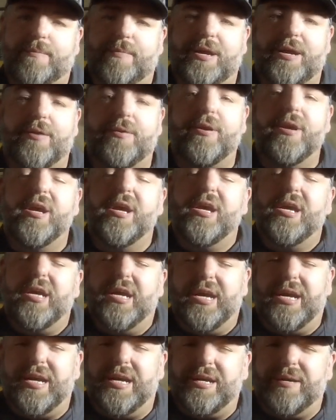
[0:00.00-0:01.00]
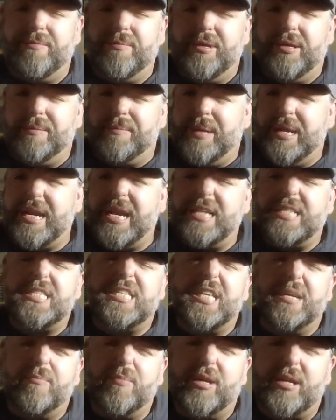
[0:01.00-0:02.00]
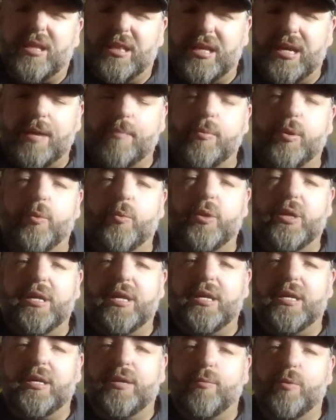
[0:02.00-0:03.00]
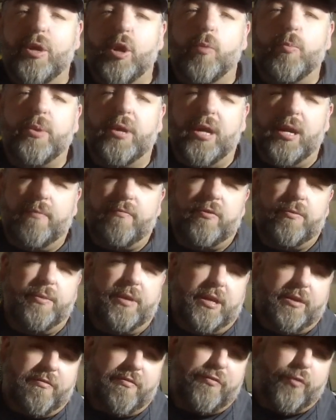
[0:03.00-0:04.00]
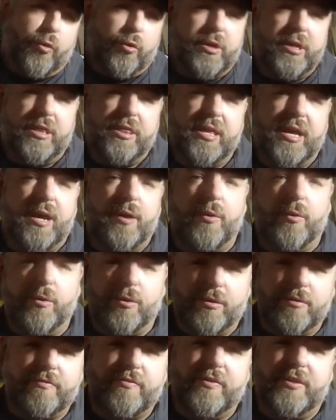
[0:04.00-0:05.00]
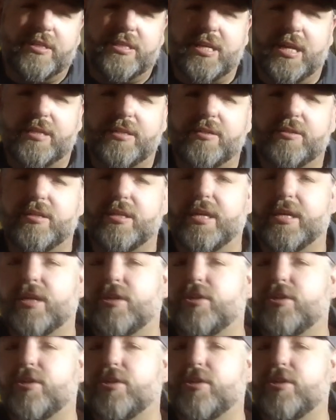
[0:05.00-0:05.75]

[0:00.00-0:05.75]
down. It may not seem like a lot, but we opened it up from like a 40 thou orifice on there to like a